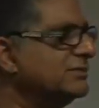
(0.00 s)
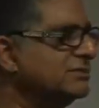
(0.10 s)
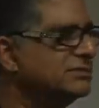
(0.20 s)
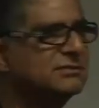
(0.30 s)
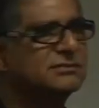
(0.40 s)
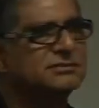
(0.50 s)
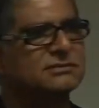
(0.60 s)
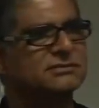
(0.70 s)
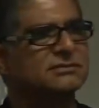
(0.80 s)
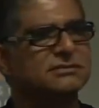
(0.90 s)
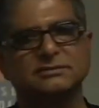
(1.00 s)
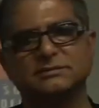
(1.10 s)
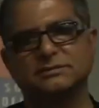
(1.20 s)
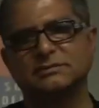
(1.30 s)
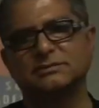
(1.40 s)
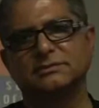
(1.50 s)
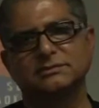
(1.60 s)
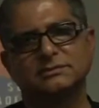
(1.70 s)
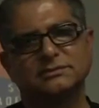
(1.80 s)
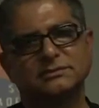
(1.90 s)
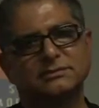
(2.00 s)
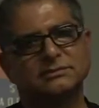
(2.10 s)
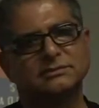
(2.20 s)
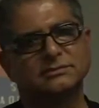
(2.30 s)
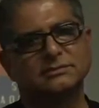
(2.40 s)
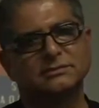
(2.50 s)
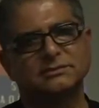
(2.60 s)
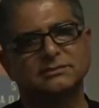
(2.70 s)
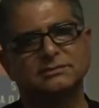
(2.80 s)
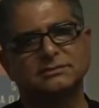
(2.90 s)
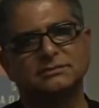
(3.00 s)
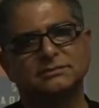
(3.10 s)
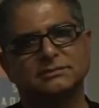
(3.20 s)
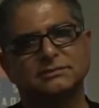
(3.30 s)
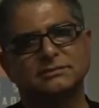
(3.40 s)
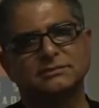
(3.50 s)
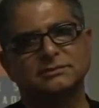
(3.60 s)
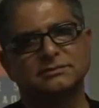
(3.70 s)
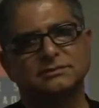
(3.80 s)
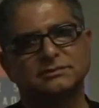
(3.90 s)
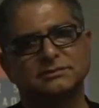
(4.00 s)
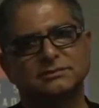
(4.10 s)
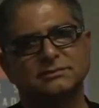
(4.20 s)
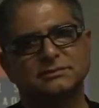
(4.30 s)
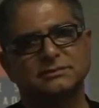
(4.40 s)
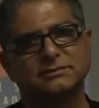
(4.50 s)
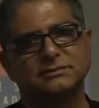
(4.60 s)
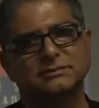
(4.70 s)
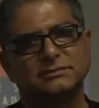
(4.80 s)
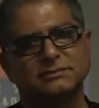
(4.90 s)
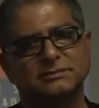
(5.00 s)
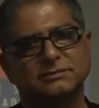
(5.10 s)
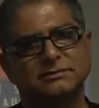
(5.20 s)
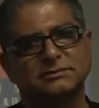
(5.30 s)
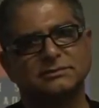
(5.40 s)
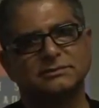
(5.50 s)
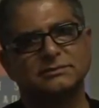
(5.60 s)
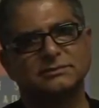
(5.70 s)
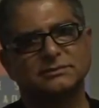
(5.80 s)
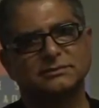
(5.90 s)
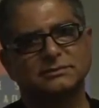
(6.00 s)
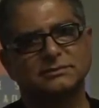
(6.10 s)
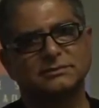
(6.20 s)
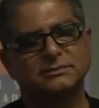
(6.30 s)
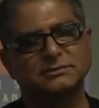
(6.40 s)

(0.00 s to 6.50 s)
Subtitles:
[no speech]